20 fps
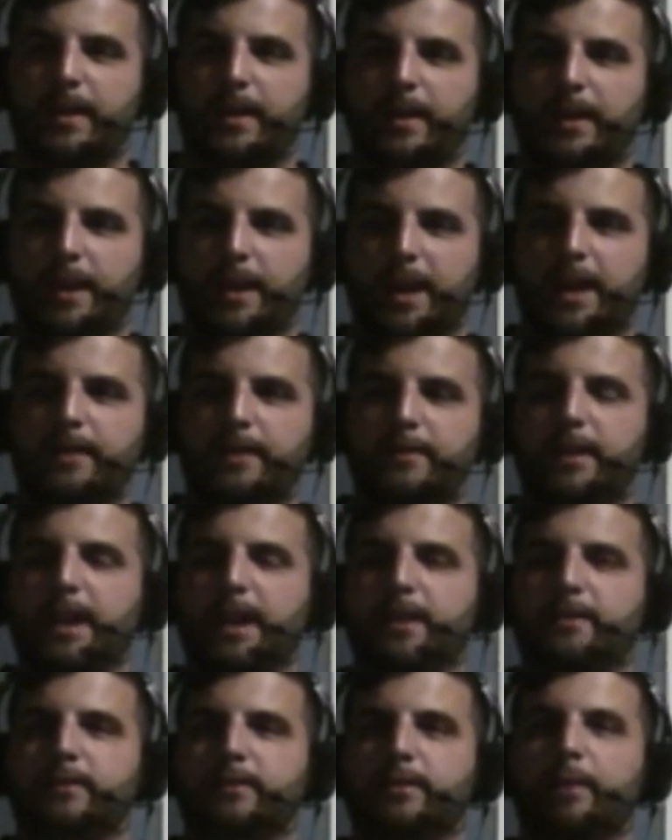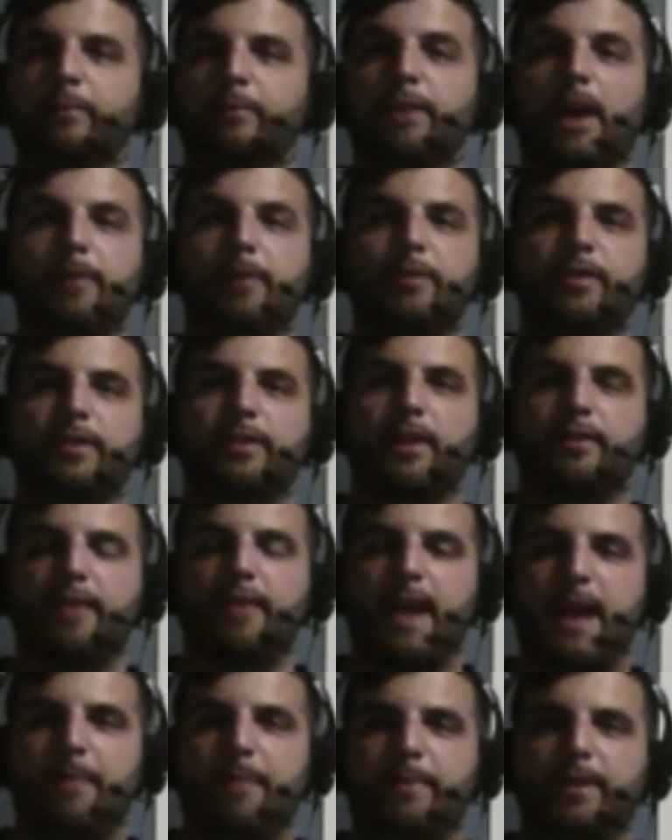It sometimes it does
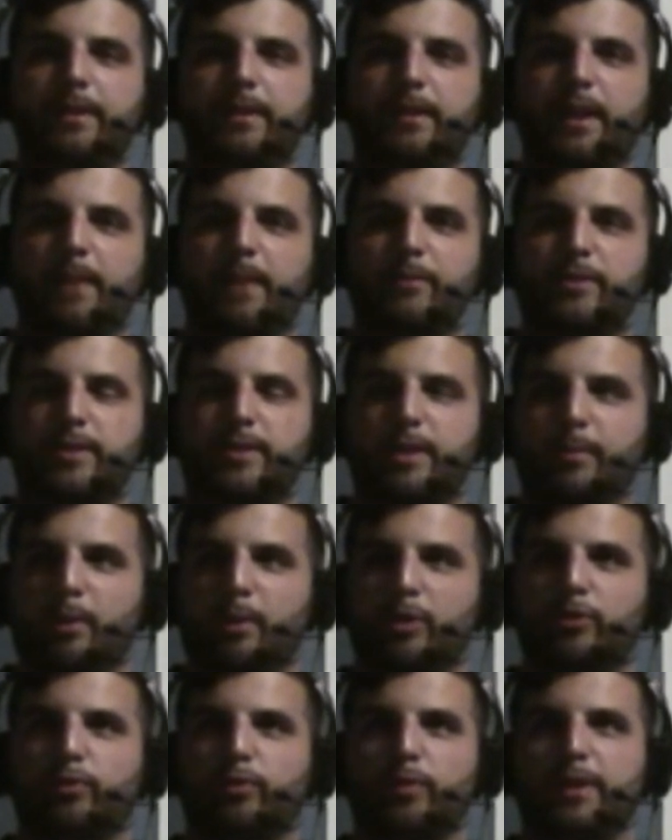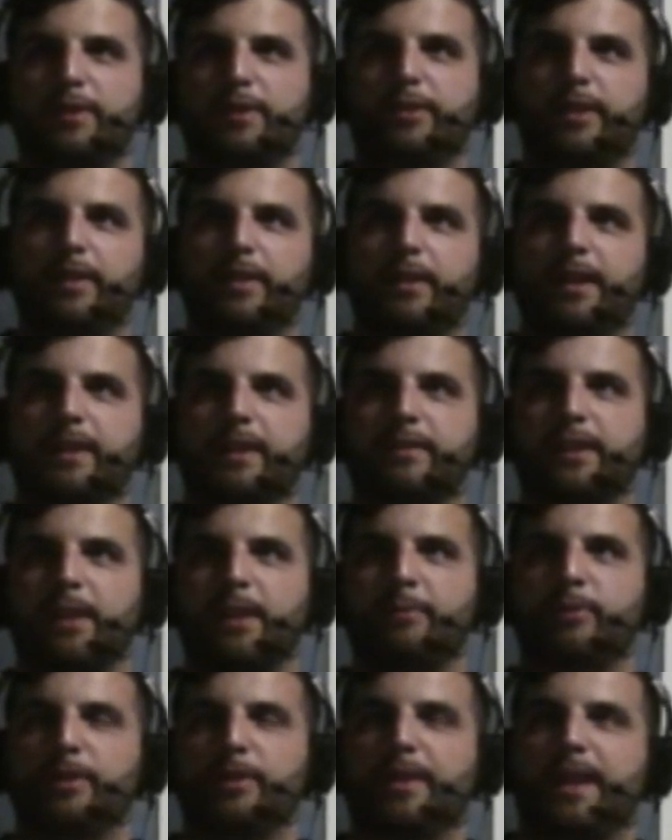happen. The most recent
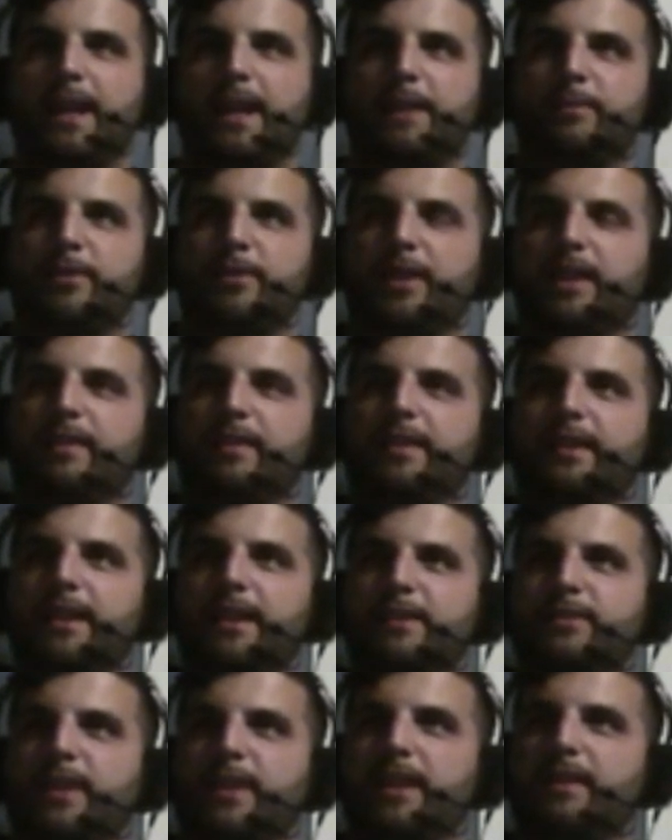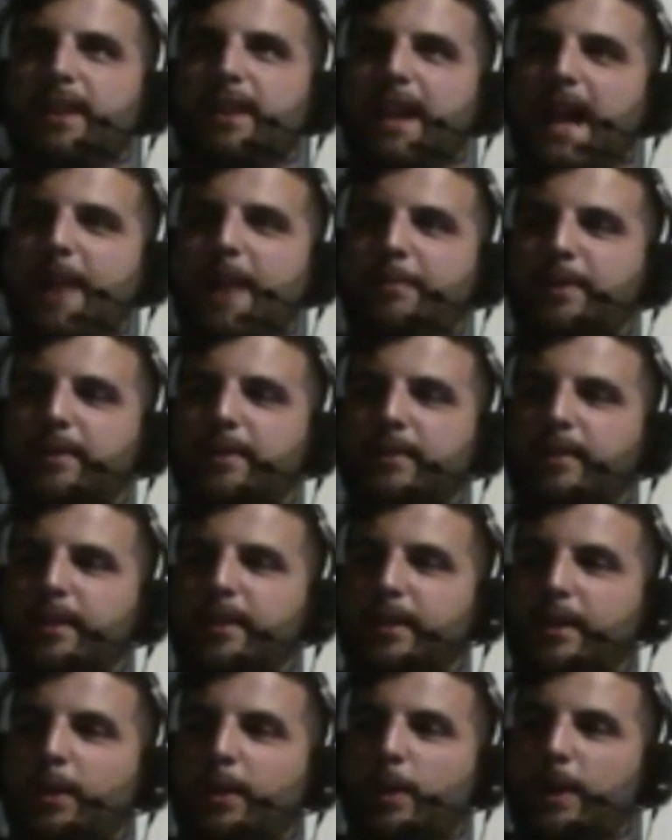example of that, I'm trying to think. It happened.
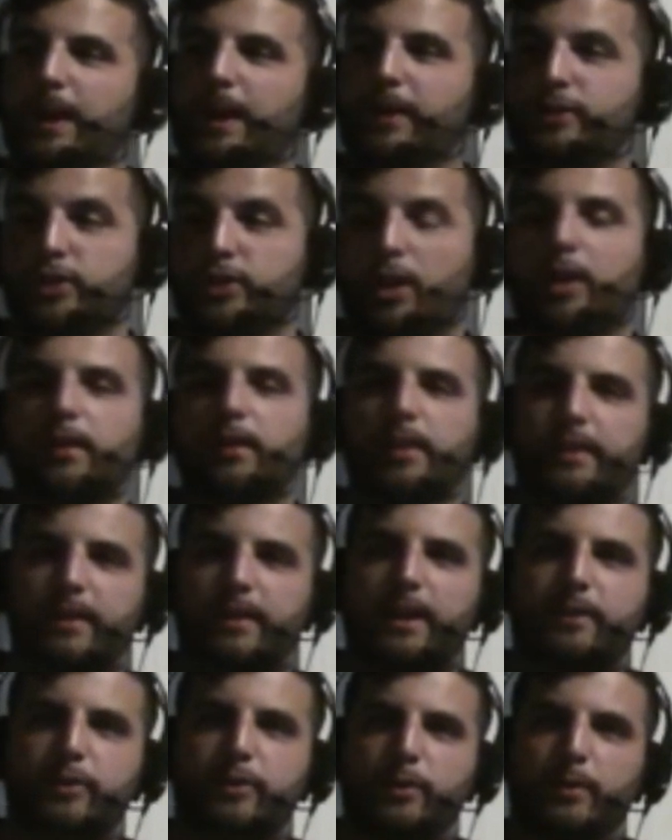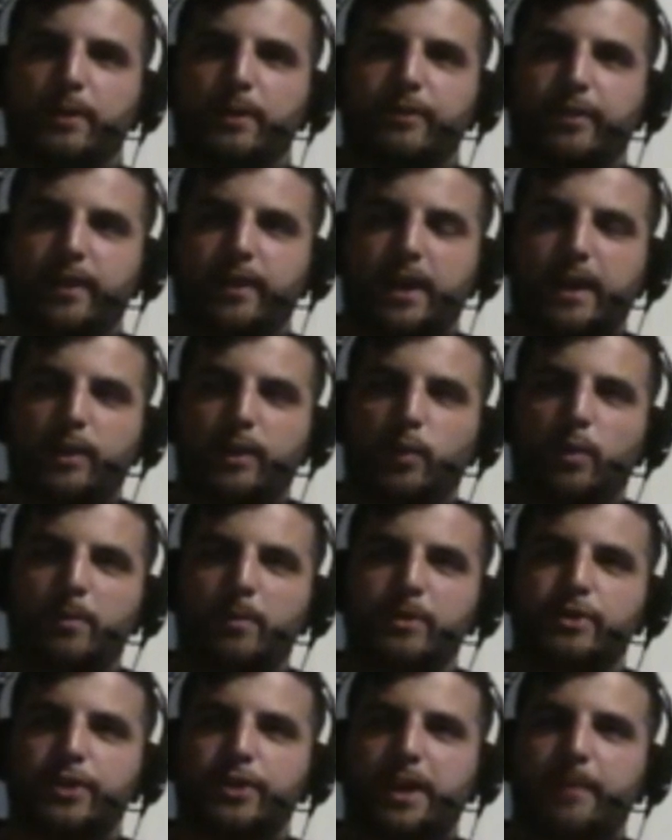Charlotte, that's who it was. The
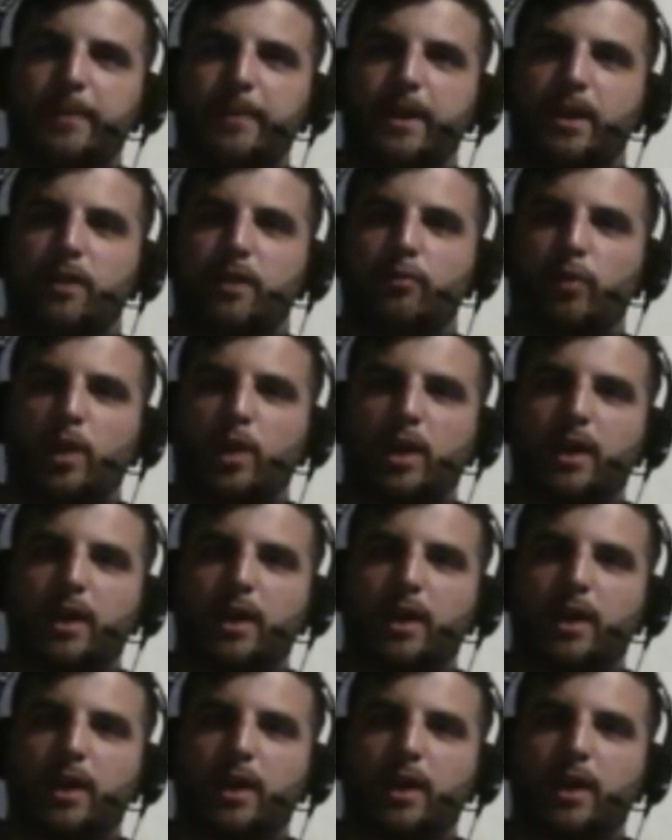women's champion on Raw.